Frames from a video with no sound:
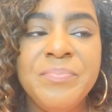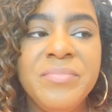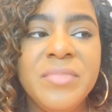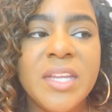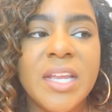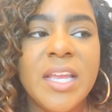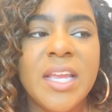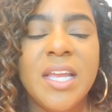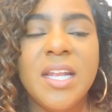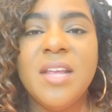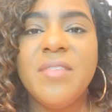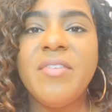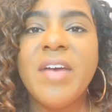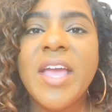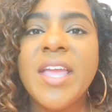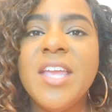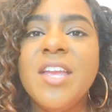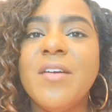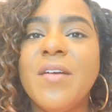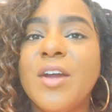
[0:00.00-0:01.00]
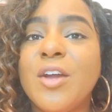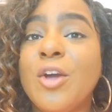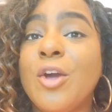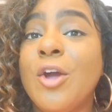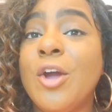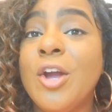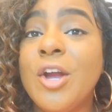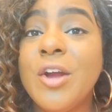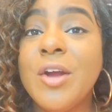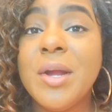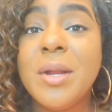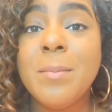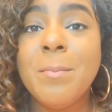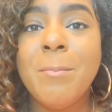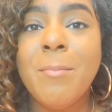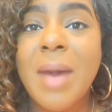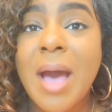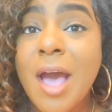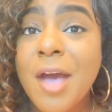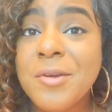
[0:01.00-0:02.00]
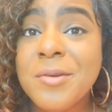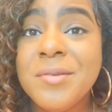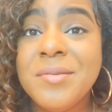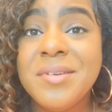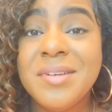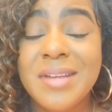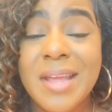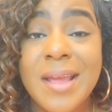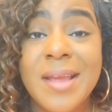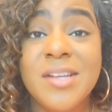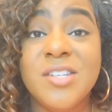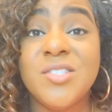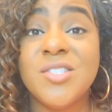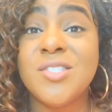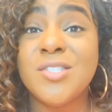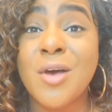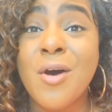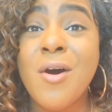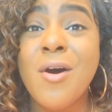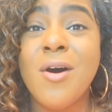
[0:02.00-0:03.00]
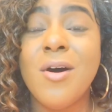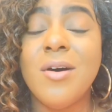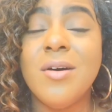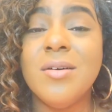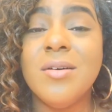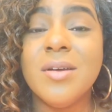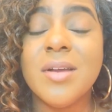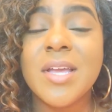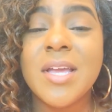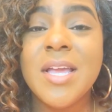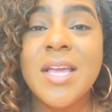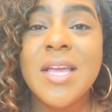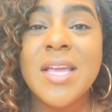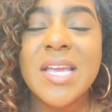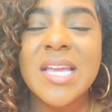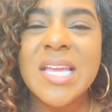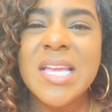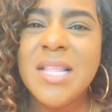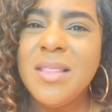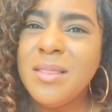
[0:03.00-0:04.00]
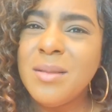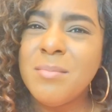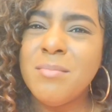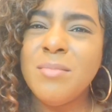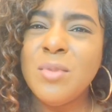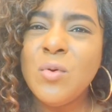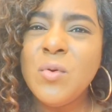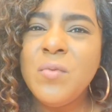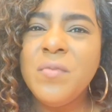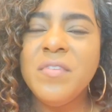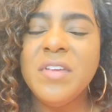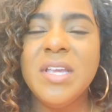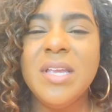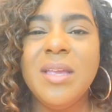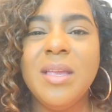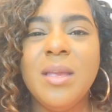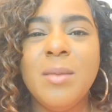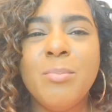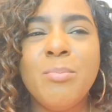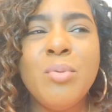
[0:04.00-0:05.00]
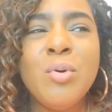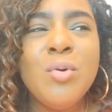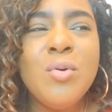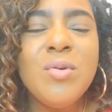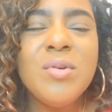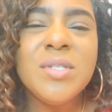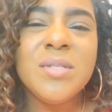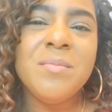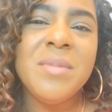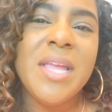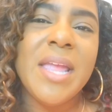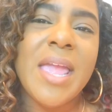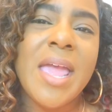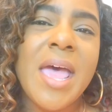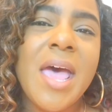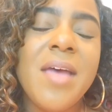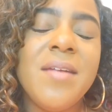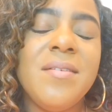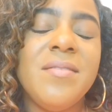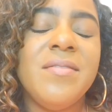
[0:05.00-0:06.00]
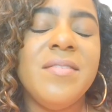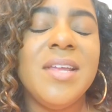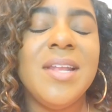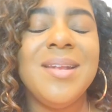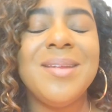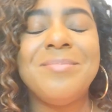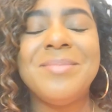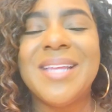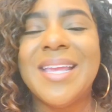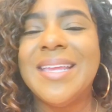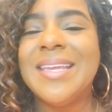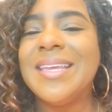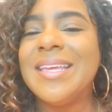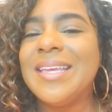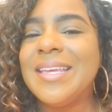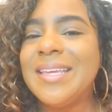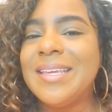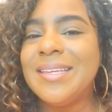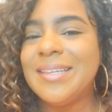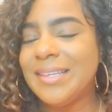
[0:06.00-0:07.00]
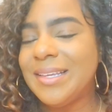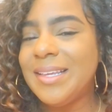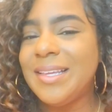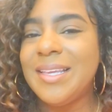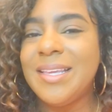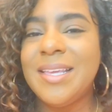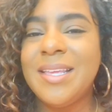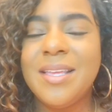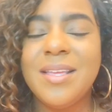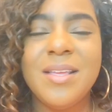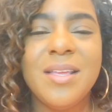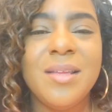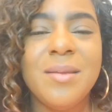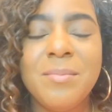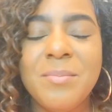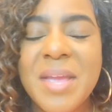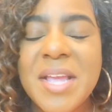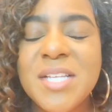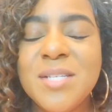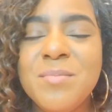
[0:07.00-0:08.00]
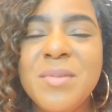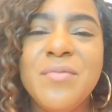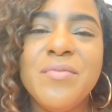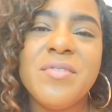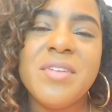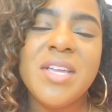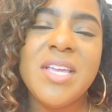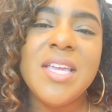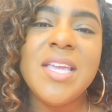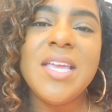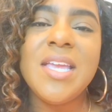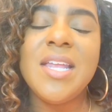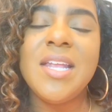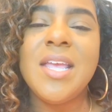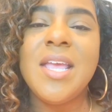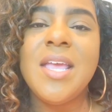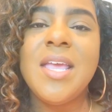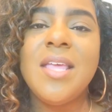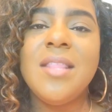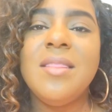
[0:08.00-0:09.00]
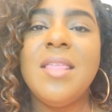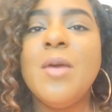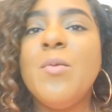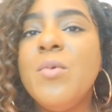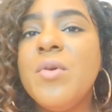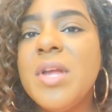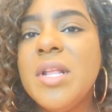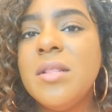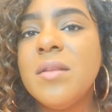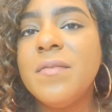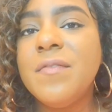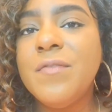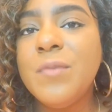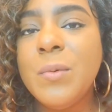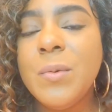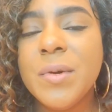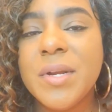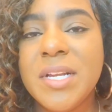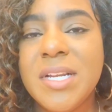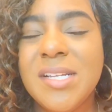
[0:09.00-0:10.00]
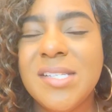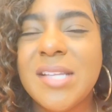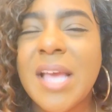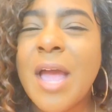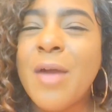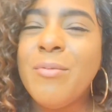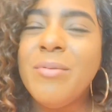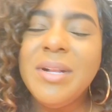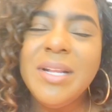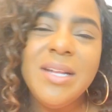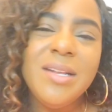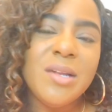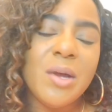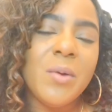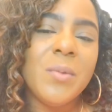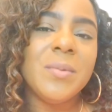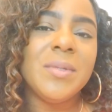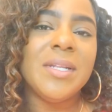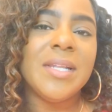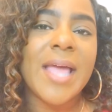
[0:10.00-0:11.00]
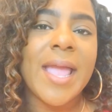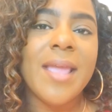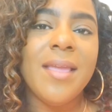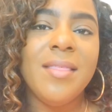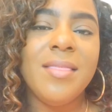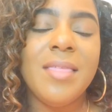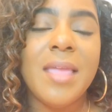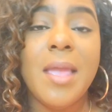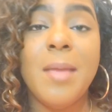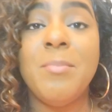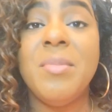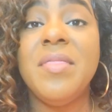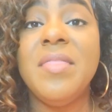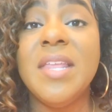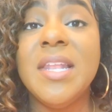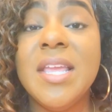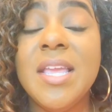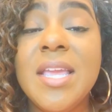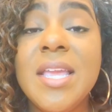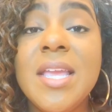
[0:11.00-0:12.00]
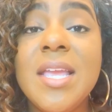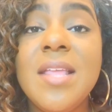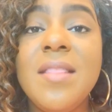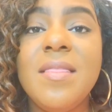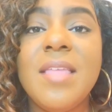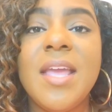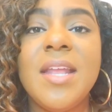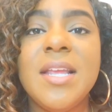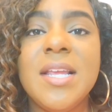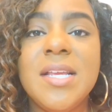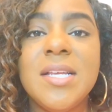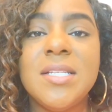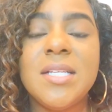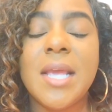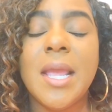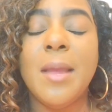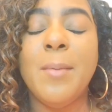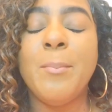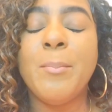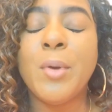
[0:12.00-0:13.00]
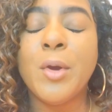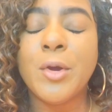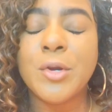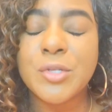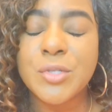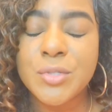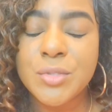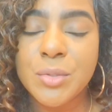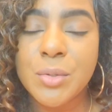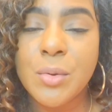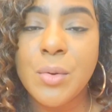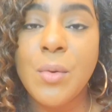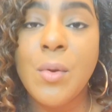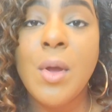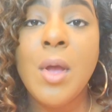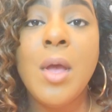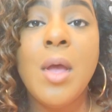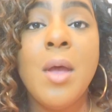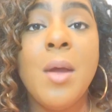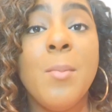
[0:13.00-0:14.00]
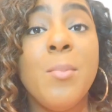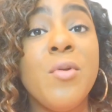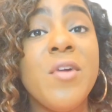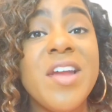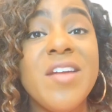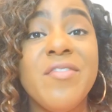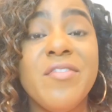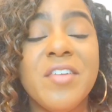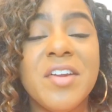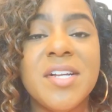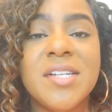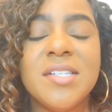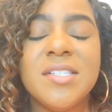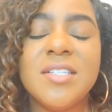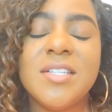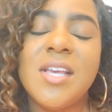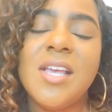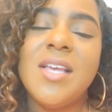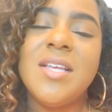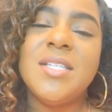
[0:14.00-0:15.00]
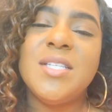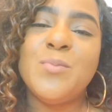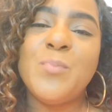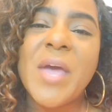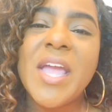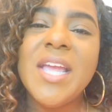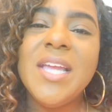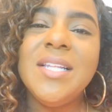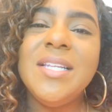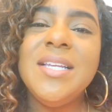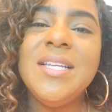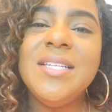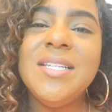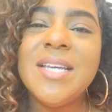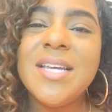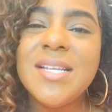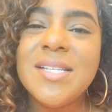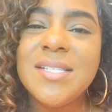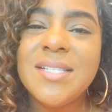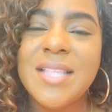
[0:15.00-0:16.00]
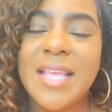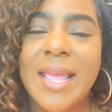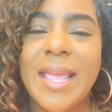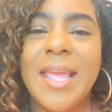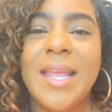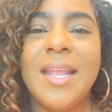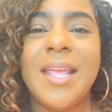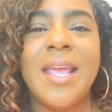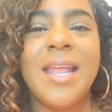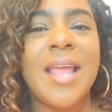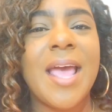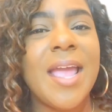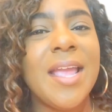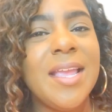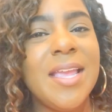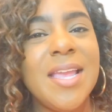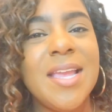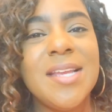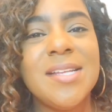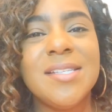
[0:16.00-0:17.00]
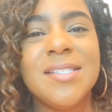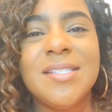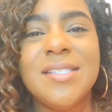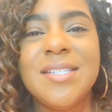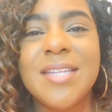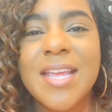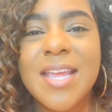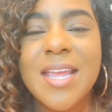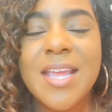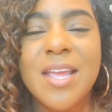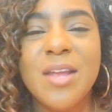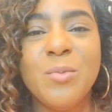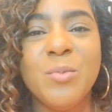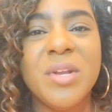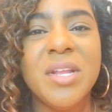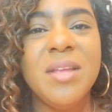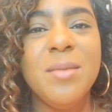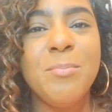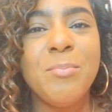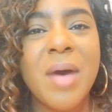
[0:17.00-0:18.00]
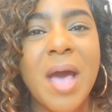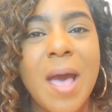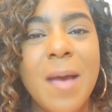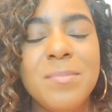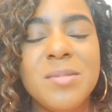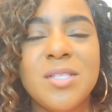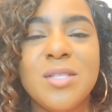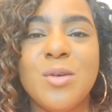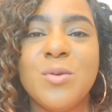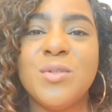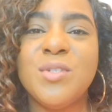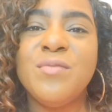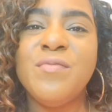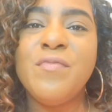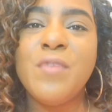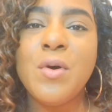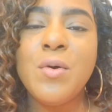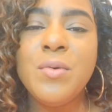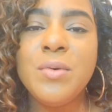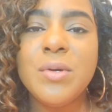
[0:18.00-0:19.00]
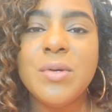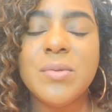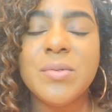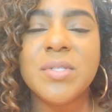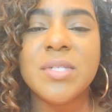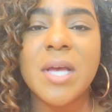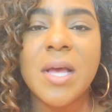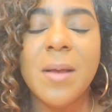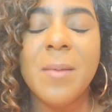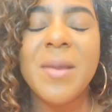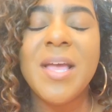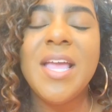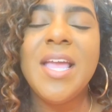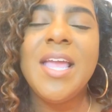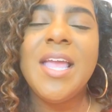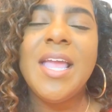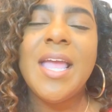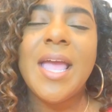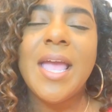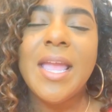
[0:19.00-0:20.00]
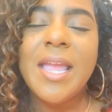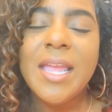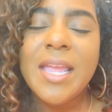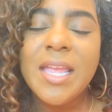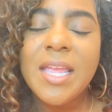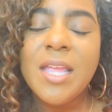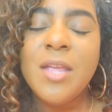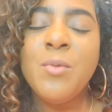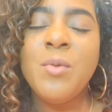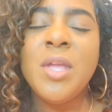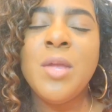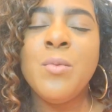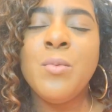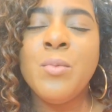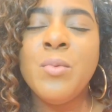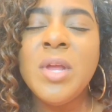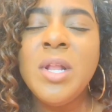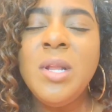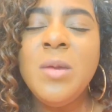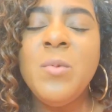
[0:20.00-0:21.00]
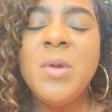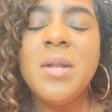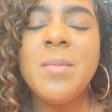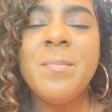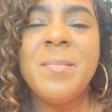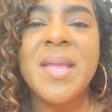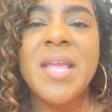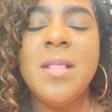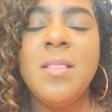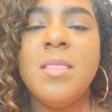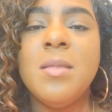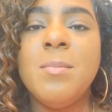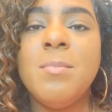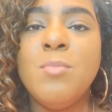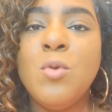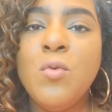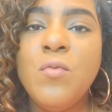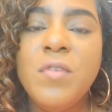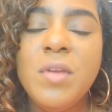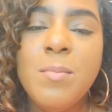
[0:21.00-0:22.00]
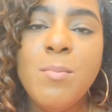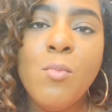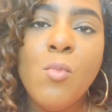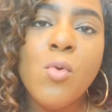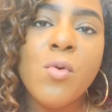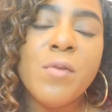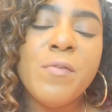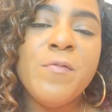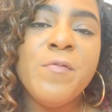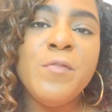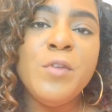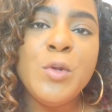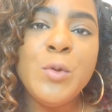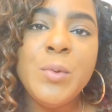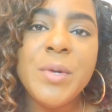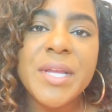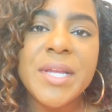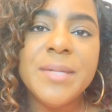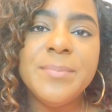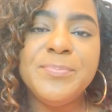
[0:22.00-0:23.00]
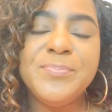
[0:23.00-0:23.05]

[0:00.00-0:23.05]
And if I hear a current modern day song in the movie, it pulls me out of it. And I'm like, it makes me forget that we're in the 40s. I really don't like that. But then again, that is a personal preference. Spike Lee does that, and I can't stand when he pops those photos up. It really would have made the movie more fluid